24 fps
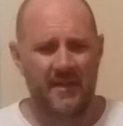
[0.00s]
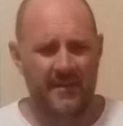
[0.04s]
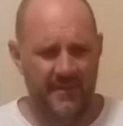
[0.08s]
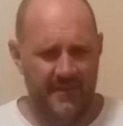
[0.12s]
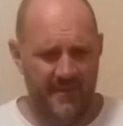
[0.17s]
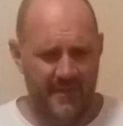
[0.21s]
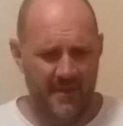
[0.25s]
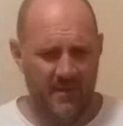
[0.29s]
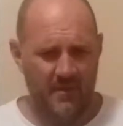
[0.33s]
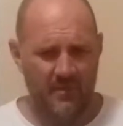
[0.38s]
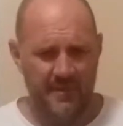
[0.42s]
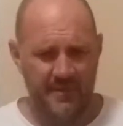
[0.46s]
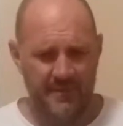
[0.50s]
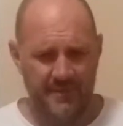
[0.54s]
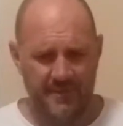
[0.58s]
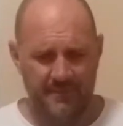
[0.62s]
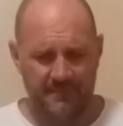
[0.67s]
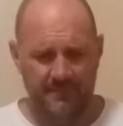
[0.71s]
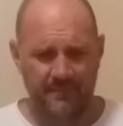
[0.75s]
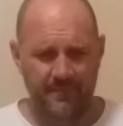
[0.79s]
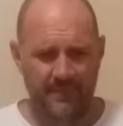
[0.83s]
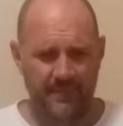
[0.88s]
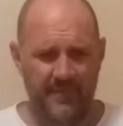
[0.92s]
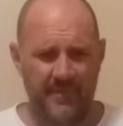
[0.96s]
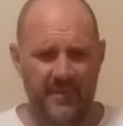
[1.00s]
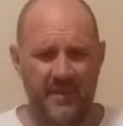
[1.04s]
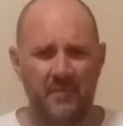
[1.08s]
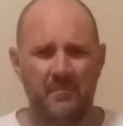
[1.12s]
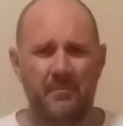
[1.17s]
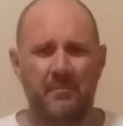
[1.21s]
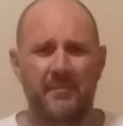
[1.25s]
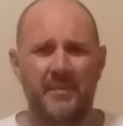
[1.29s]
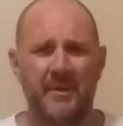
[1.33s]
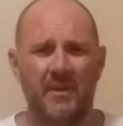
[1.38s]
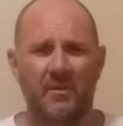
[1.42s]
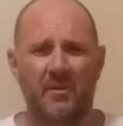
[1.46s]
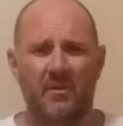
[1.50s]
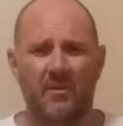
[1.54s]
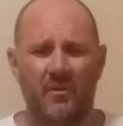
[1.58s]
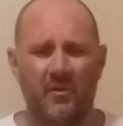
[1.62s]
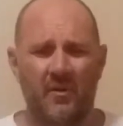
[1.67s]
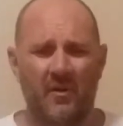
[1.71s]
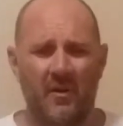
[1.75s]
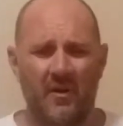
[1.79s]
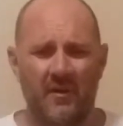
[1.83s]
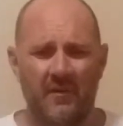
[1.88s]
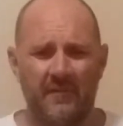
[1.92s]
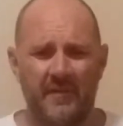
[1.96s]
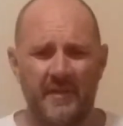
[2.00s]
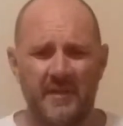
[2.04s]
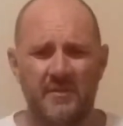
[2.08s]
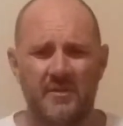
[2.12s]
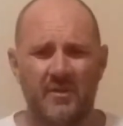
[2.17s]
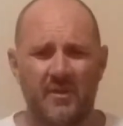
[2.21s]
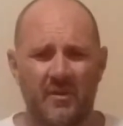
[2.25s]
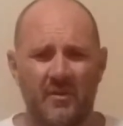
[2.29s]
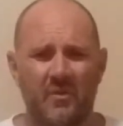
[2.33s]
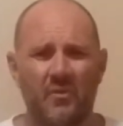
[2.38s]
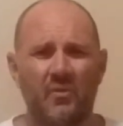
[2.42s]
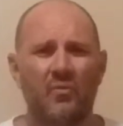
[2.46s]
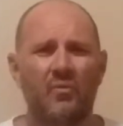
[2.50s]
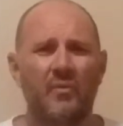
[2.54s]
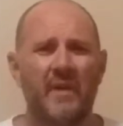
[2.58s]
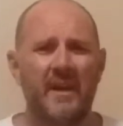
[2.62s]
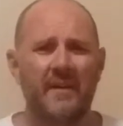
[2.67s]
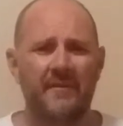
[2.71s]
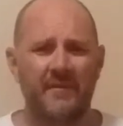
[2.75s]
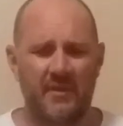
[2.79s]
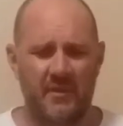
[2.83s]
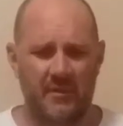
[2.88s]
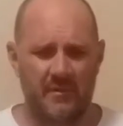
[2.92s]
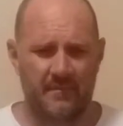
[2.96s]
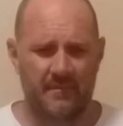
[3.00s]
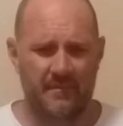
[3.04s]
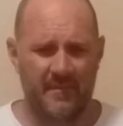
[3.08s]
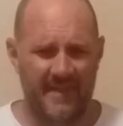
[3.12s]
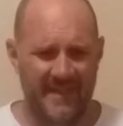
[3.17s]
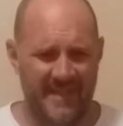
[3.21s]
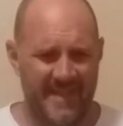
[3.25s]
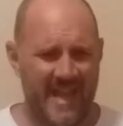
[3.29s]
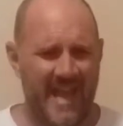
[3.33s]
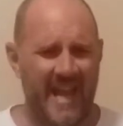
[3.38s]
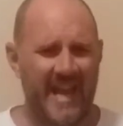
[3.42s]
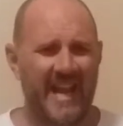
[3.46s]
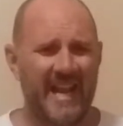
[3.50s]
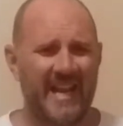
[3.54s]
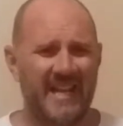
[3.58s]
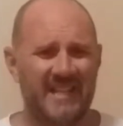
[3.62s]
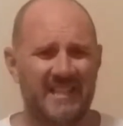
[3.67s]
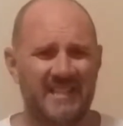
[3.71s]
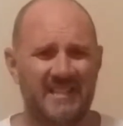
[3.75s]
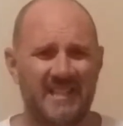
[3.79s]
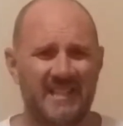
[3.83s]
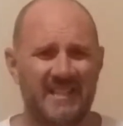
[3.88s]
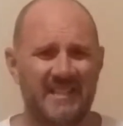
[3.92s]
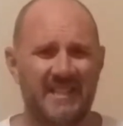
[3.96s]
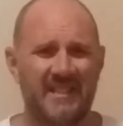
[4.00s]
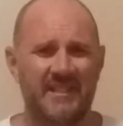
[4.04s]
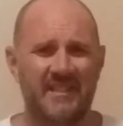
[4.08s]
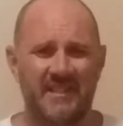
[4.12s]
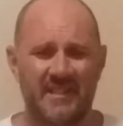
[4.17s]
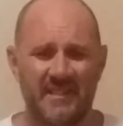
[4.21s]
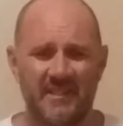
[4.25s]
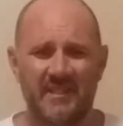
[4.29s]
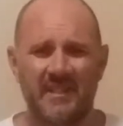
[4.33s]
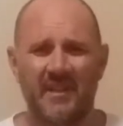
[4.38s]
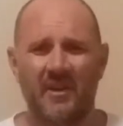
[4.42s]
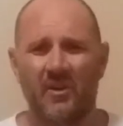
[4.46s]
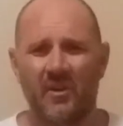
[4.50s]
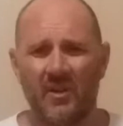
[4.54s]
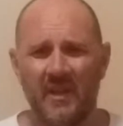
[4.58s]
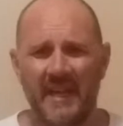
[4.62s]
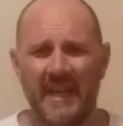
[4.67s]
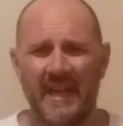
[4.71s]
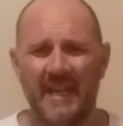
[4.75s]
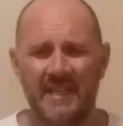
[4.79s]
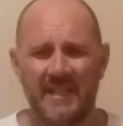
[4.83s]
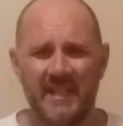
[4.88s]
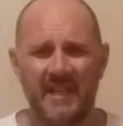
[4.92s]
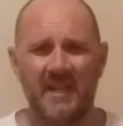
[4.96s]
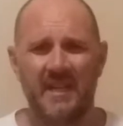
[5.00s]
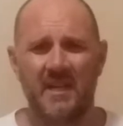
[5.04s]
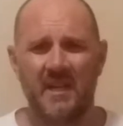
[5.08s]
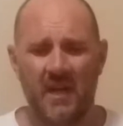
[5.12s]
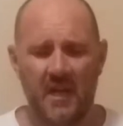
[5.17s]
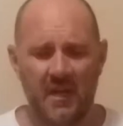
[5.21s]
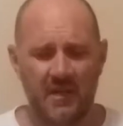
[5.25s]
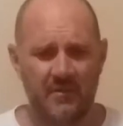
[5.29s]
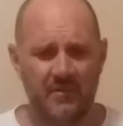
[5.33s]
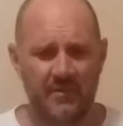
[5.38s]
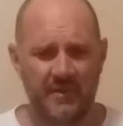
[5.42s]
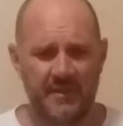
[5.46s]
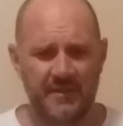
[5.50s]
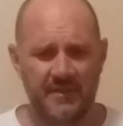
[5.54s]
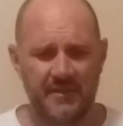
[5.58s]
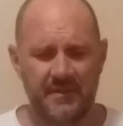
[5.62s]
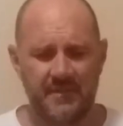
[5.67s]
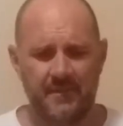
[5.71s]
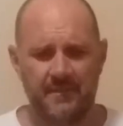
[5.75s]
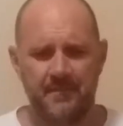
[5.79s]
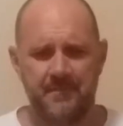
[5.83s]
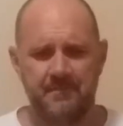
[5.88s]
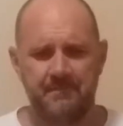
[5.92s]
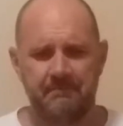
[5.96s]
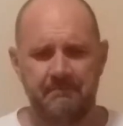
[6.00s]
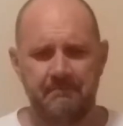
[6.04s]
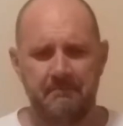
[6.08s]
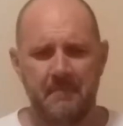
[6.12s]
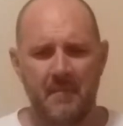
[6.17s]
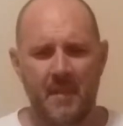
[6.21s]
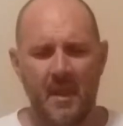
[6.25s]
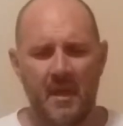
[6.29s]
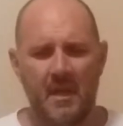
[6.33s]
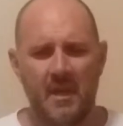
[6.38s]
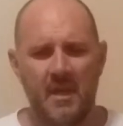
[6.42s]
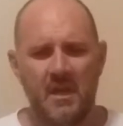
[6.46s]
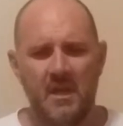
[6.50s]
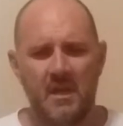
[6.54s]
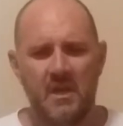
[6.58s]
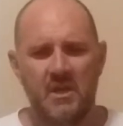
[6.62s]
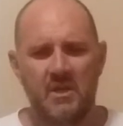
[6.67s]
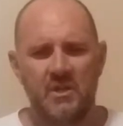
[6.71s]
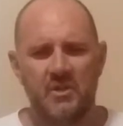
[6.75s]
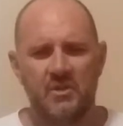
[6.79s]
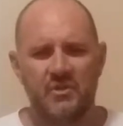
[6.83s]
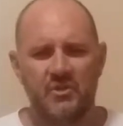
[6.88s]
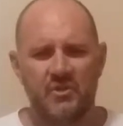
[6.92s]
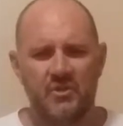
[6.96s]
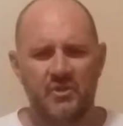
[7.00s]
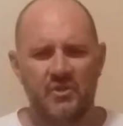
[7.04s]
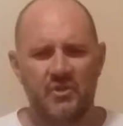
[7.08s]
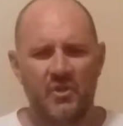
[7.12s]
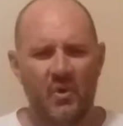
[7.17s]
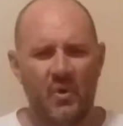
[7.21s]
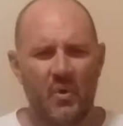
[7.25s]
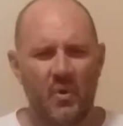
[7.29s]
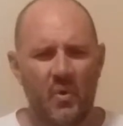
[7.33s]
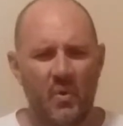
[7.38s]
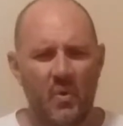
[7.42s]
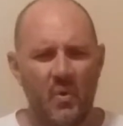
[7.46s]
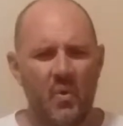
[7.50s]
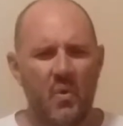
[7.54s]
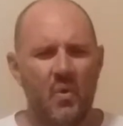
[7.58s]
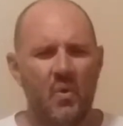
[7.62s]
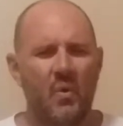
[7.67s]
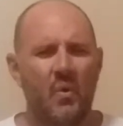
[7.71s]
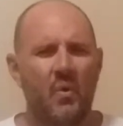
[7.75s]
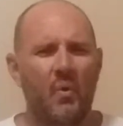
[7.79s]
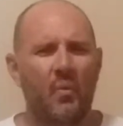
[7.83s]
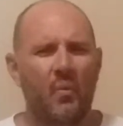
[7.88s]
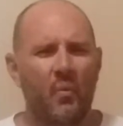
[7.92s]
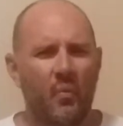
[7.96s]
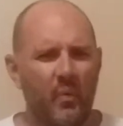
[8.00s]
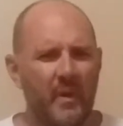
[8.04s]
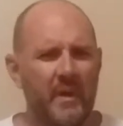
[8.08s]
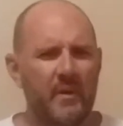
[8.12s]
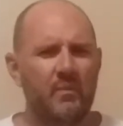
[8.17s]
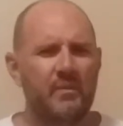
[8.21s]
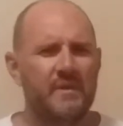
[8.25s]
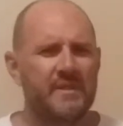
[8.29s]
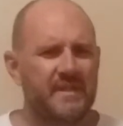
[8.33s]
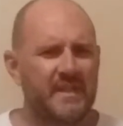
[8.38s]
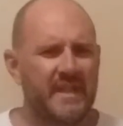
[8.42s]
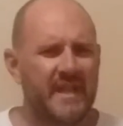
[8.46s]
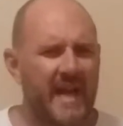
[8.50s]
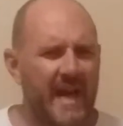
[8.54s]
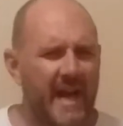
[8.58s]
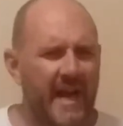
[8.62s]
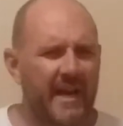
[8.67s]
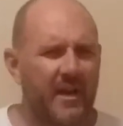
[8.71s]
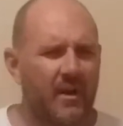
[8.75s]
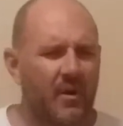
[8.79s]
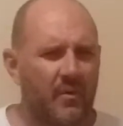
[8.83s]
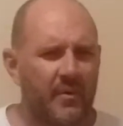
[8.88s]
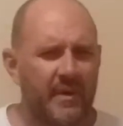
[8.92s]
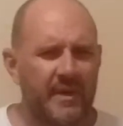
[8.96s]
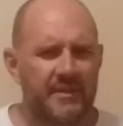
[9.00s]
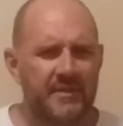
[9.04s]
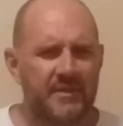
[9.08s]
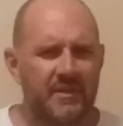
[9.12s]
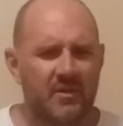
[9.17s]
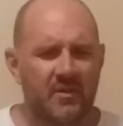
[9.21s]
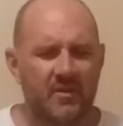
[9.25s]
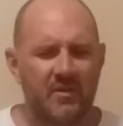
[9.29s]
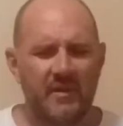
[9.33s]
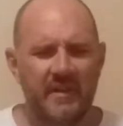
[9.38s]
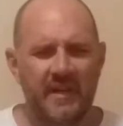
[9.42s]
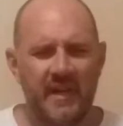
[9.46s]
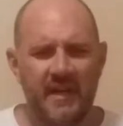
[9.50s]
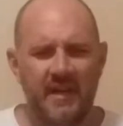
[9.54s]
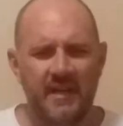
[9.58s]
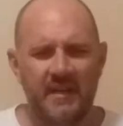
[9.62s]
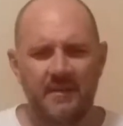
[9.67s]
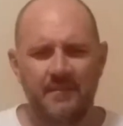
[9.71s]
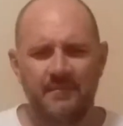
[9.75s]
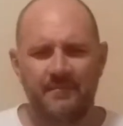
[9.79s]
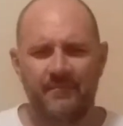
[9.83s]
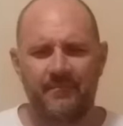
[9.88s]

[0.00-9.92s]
there was the Bureau of Internal Revenue, and that had existed since the early 1800s. So, when was the IRS created?